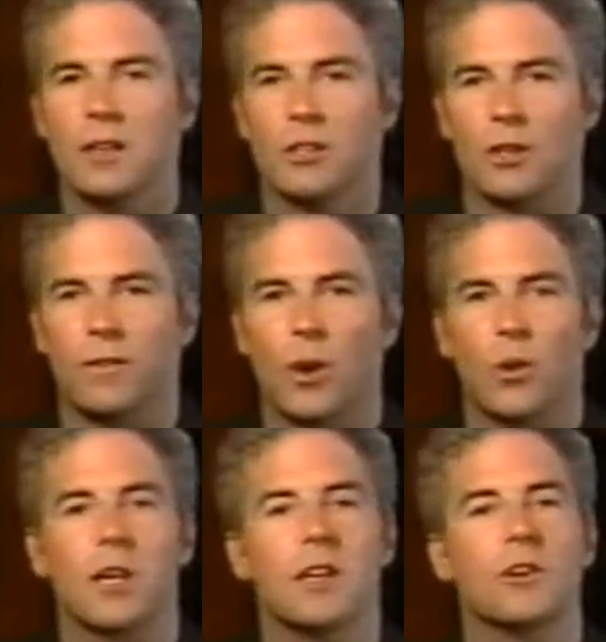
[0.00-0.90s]
to
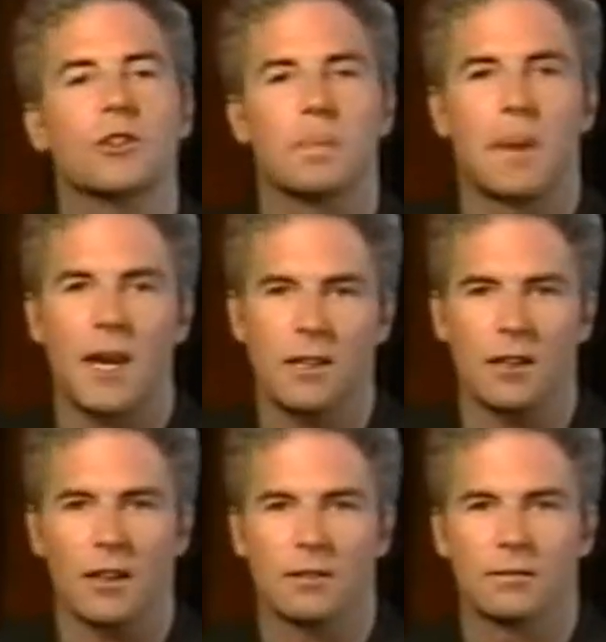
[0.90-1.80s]
devote a year to
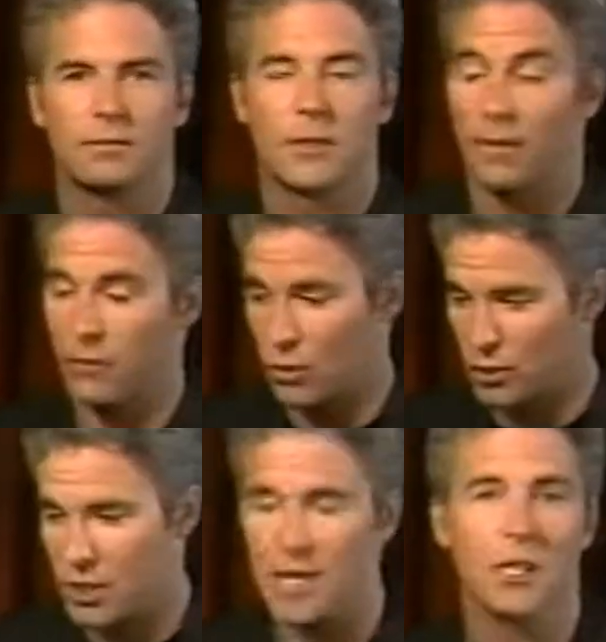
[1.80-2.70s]
painting. Now, of
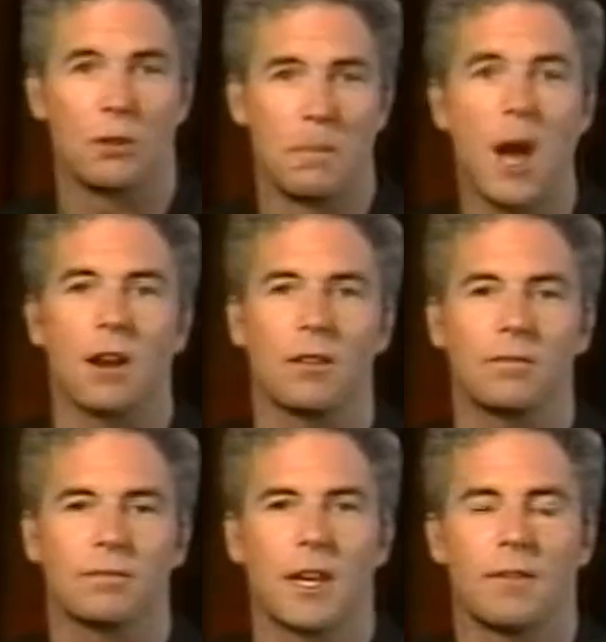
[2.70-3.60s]
course, he needs a model,
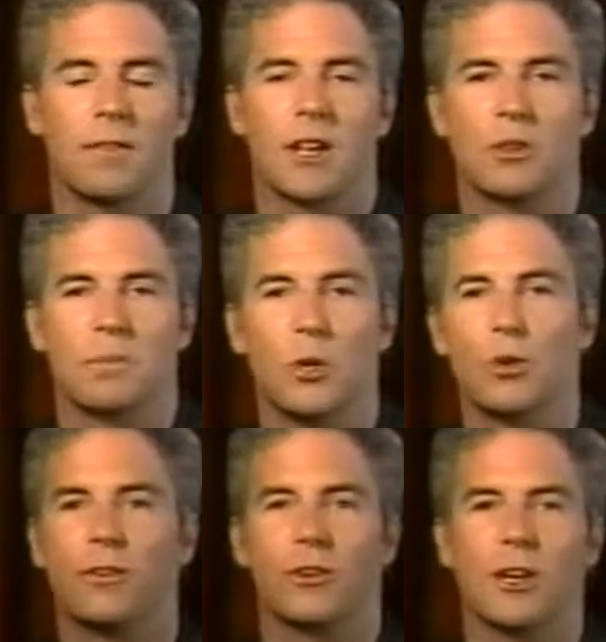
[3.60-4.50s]
and he finds a
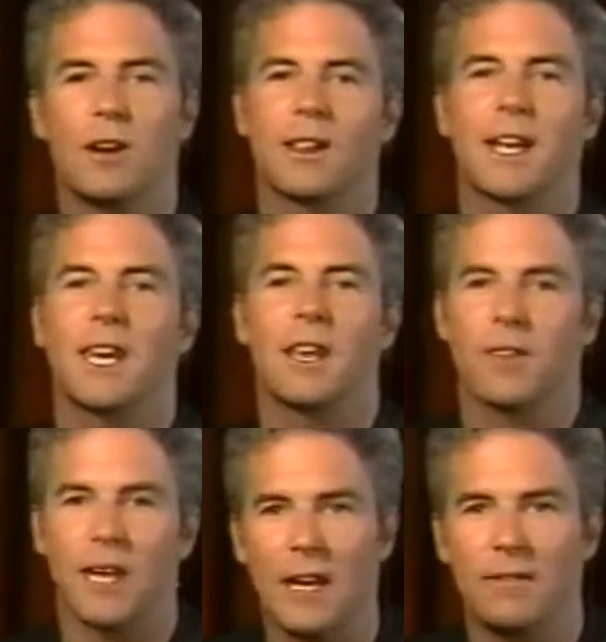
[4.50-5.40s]
beautiful young lady of
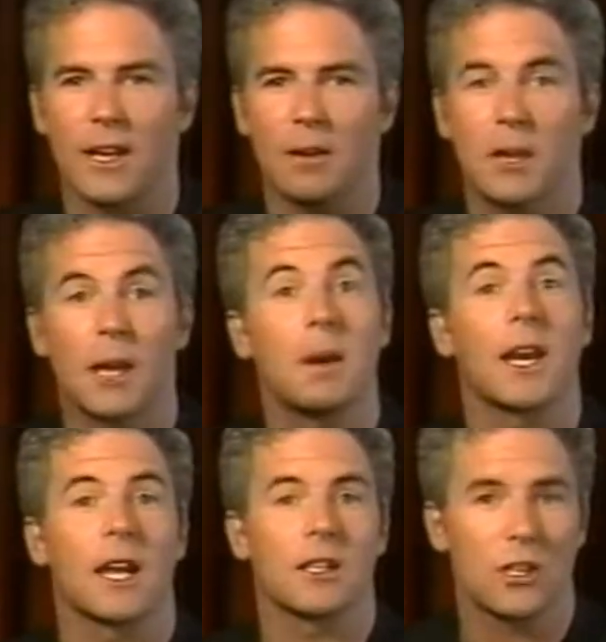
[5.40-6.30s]
the evening, played by
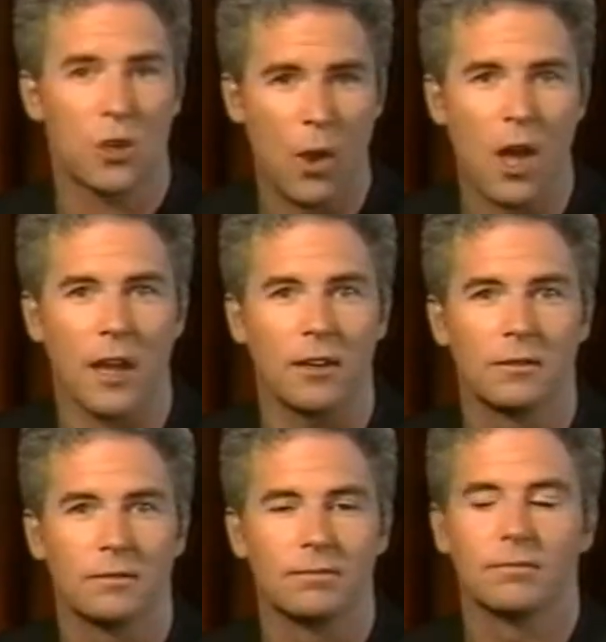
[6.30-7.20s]
Nancy Kwan.
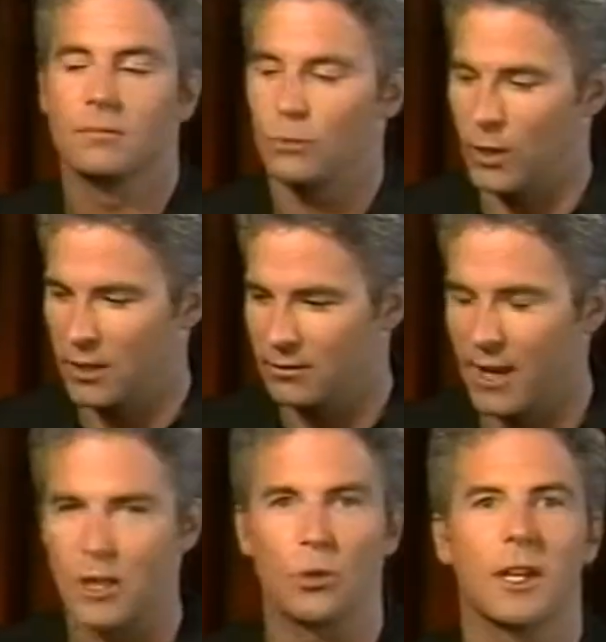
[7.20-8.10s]
Well,
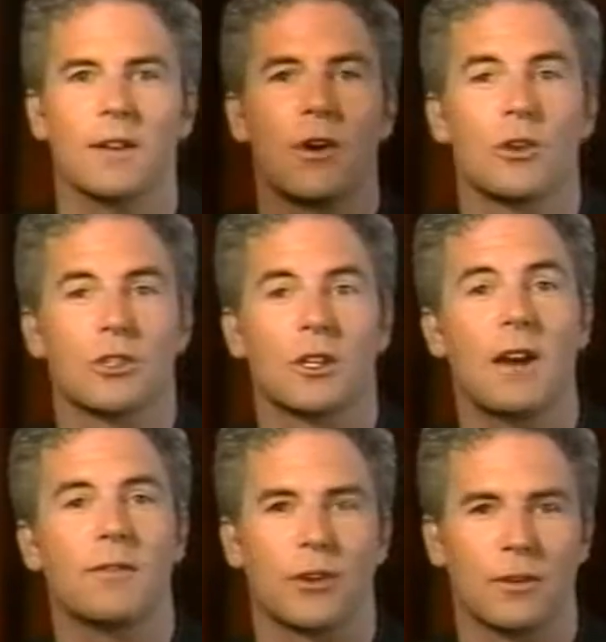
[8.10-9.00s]
naturally, he falls in
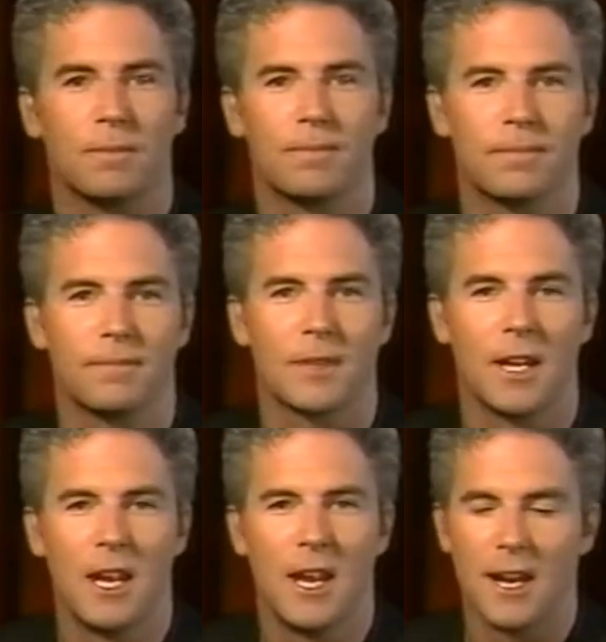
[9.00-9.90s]
love with her.
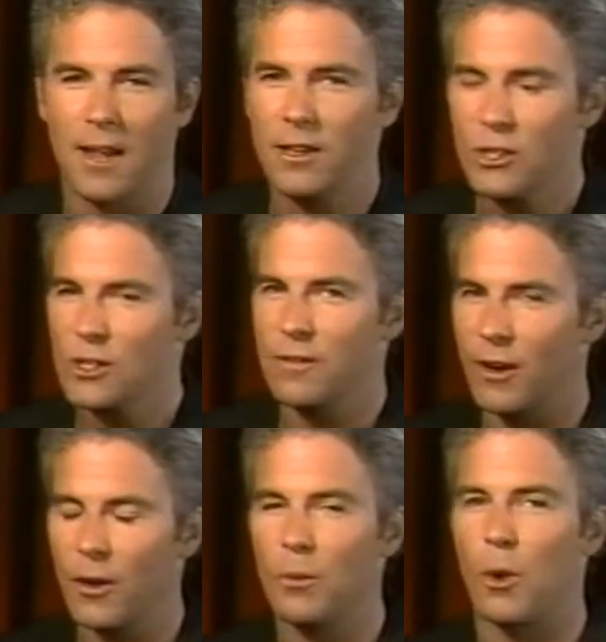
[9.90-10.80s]
Now, this is a
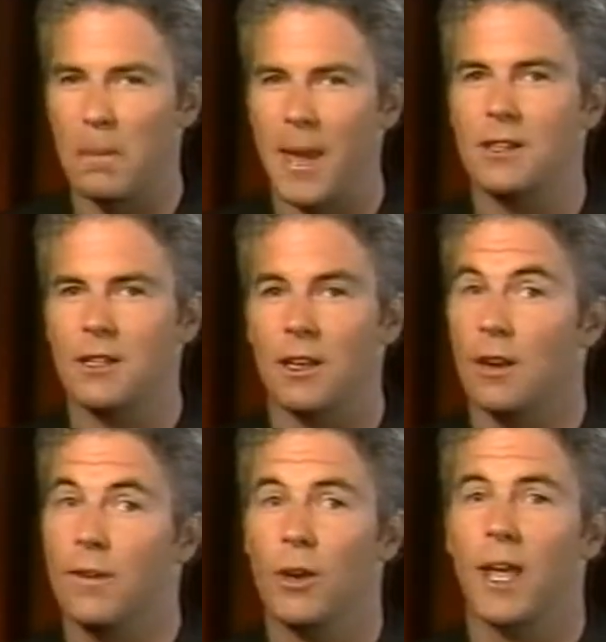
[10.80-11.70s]
very romantic and
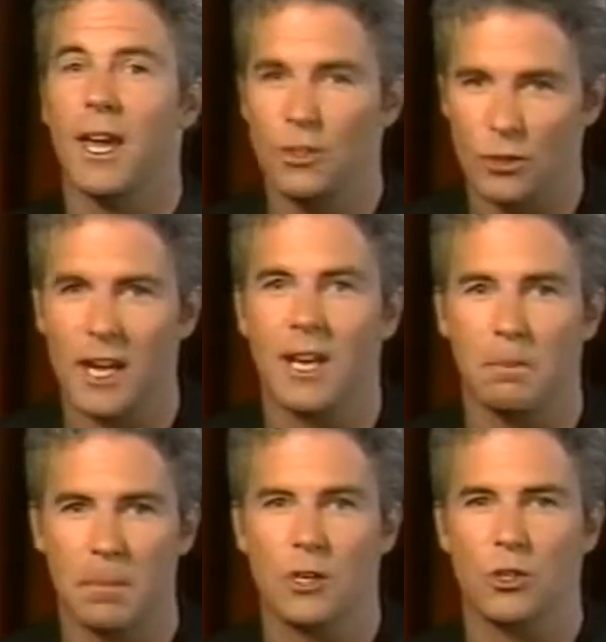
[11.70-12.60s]
a very
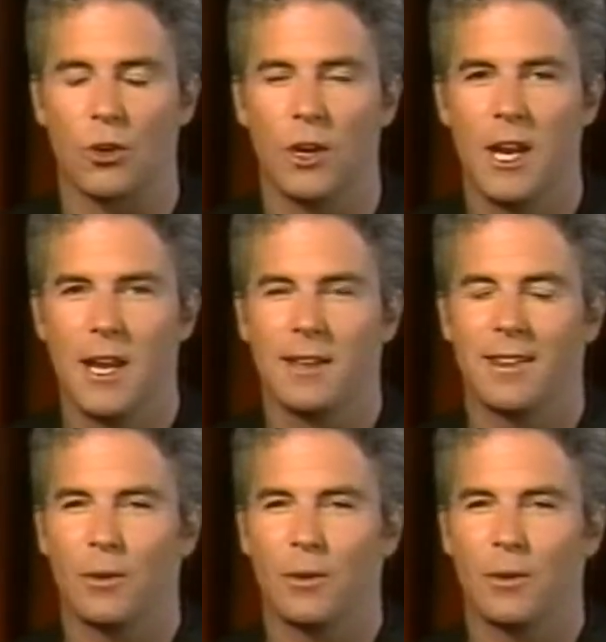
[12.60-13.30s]
entertaining picture that